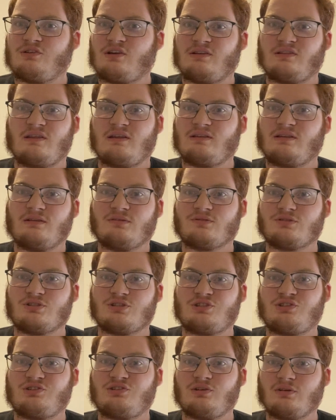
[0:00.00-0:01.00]
I think they're
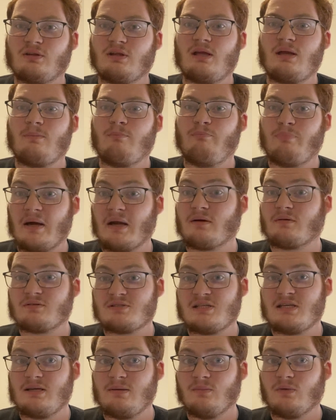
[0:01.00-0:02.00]
just still a better
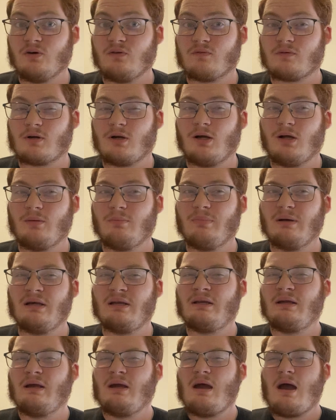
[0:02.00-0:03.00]
team overall,
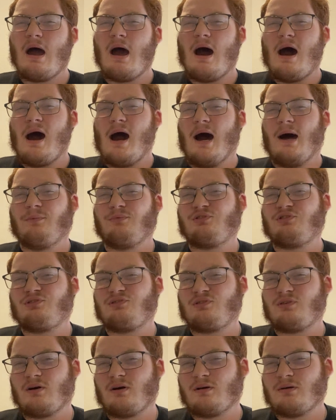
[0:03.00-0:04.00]
but I'm
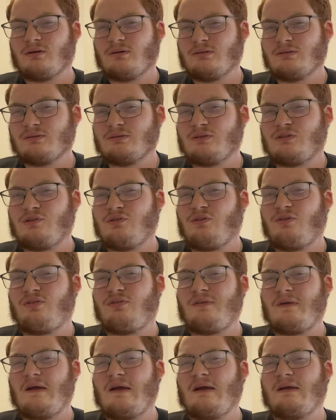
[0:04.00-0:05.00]
starting to
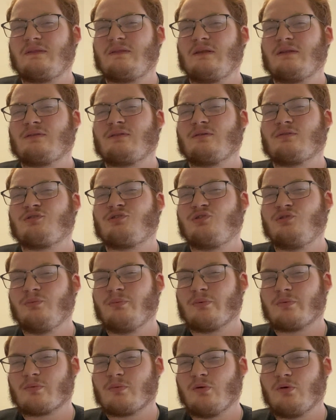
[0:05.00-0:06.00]
think that their
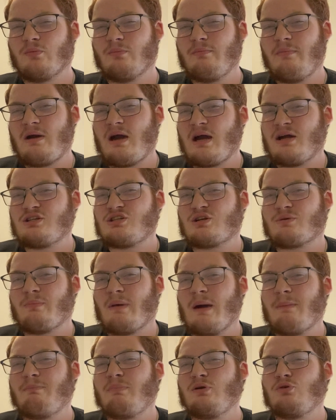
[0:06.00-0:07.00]
Super Bowl magic
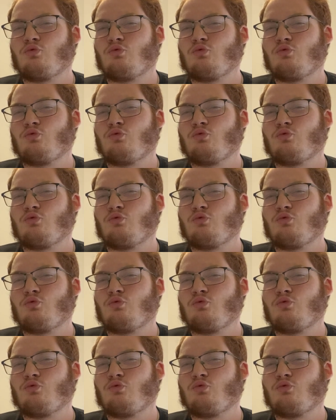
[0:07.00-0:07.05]
might be